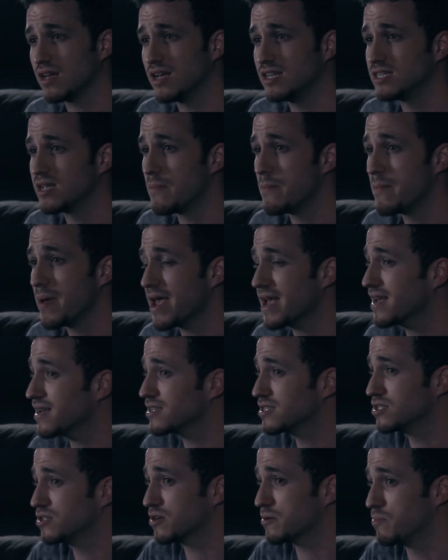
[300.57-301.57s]
and to make
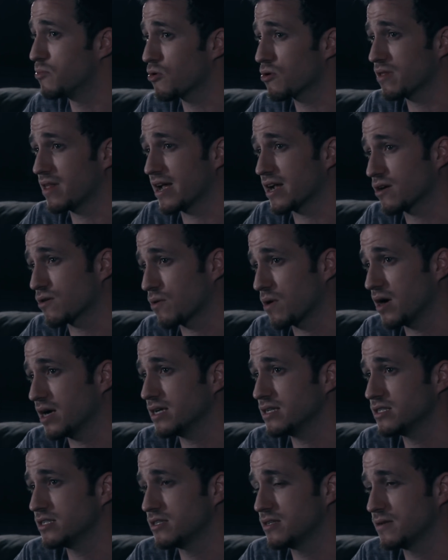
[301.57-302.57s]
us look more like
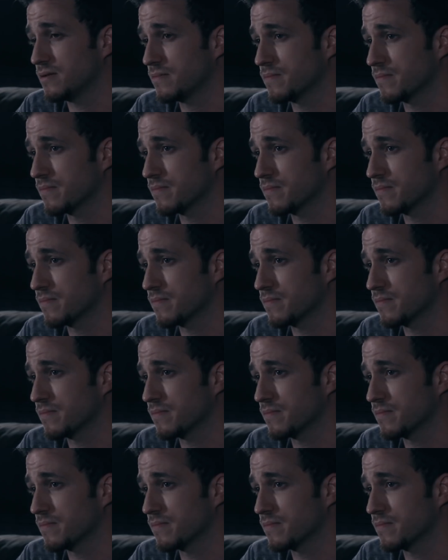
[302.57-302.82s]
Christ.